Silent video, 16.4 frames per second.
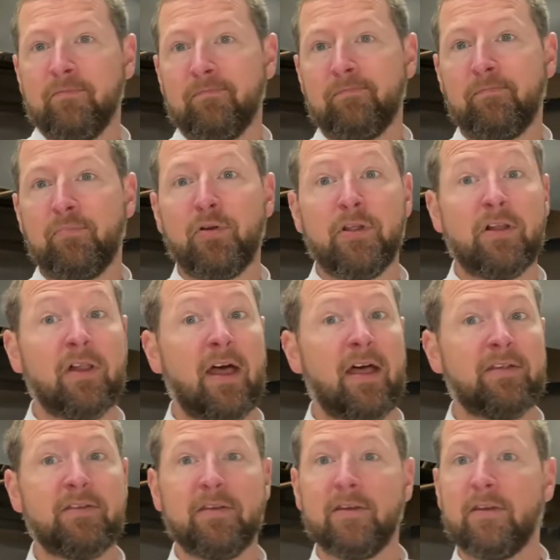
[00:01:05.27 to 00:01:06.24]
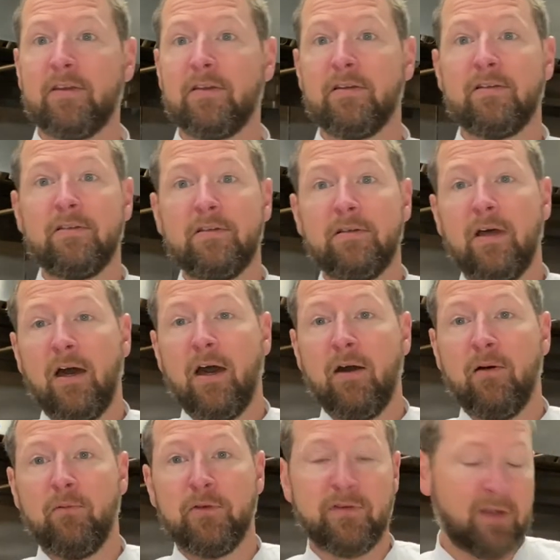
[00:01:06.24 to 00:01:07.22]
pretty classic
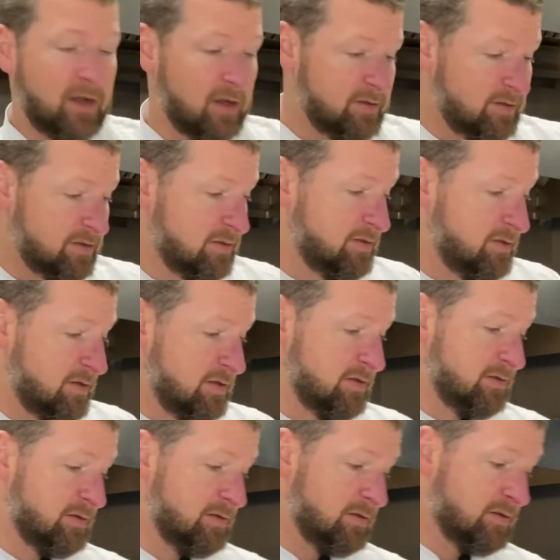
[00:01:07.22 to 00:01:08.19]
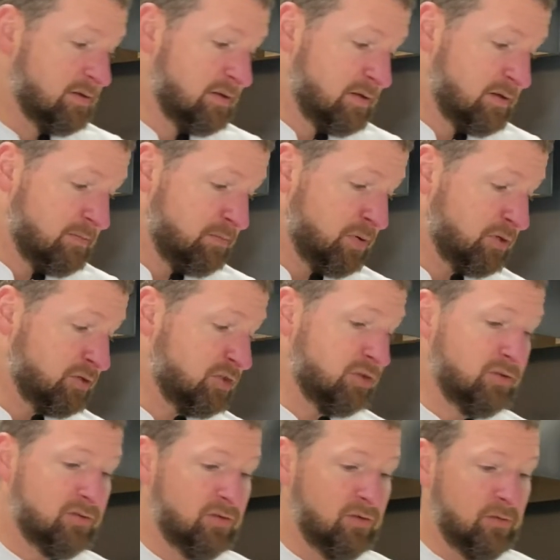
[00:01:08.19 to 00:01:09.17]
Wisconsin beer
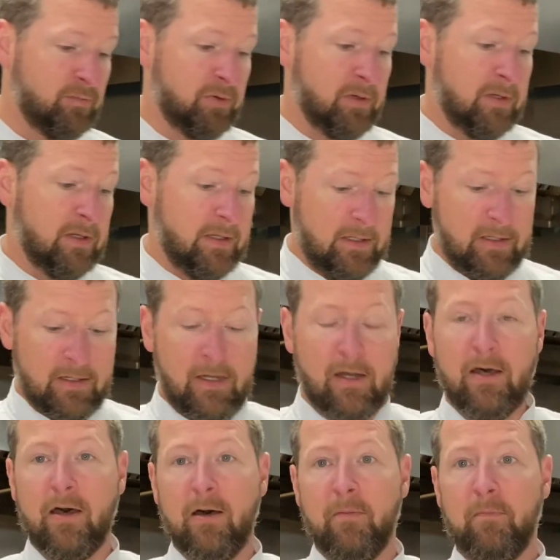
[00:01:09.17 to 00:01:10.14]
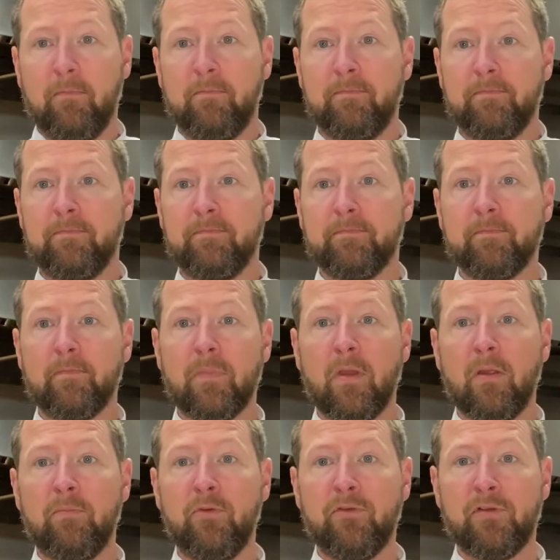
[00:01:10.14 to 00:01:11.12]
cheese soup. I'm
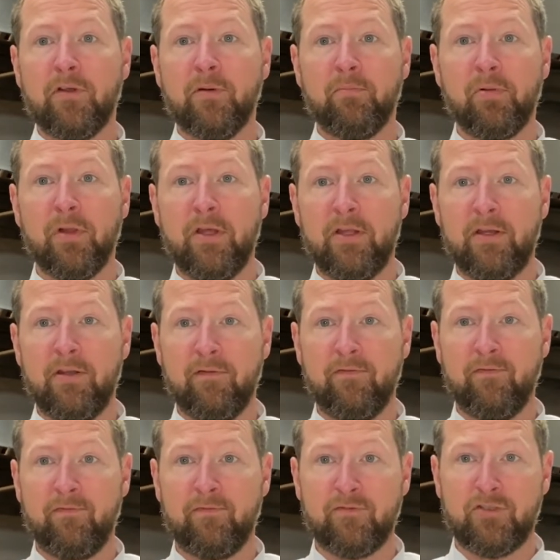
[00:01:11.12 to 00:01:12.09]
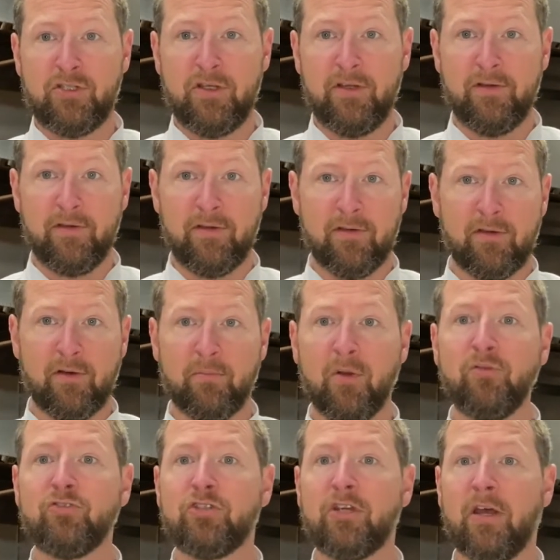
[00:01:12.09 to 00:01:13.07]
using a blend of cheeses. They're
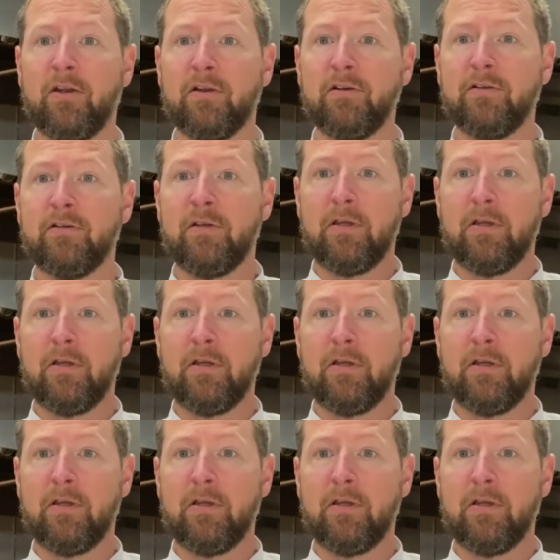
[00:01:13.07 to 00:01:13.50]
both cheddar,